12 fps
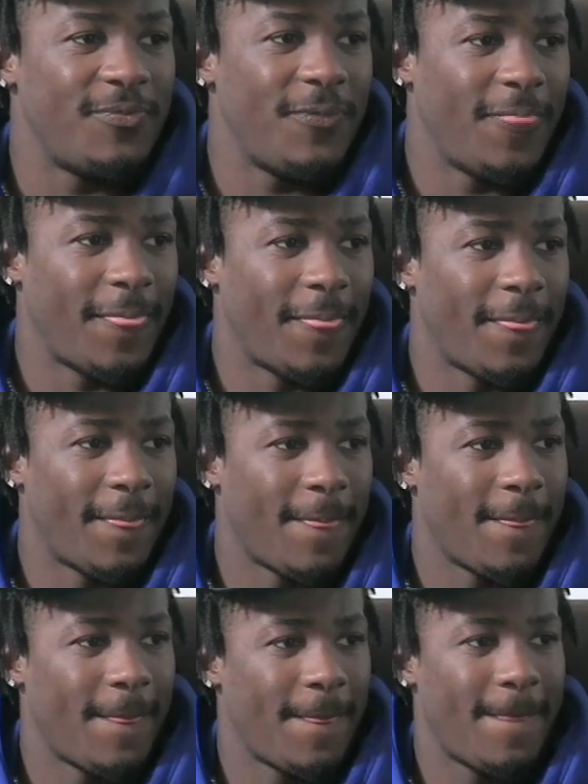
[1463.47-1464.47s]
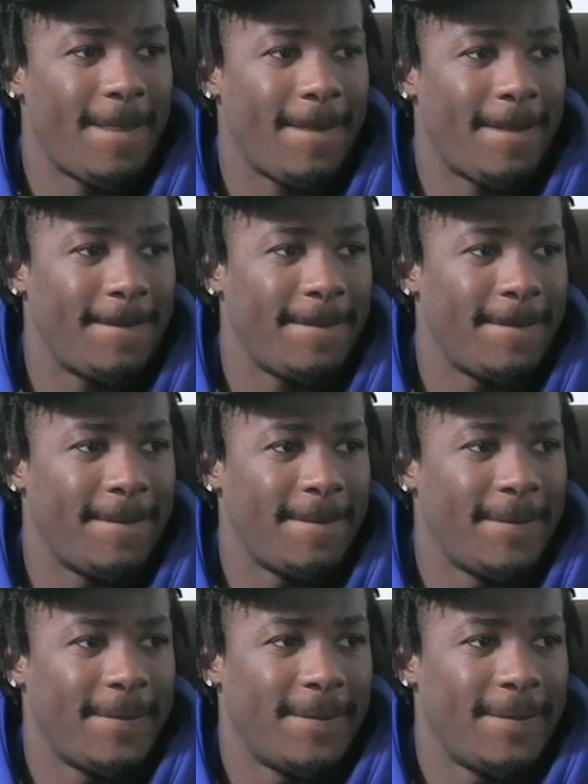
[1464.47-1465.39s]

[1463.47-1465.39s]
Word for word: Yeah, yeah, for sure.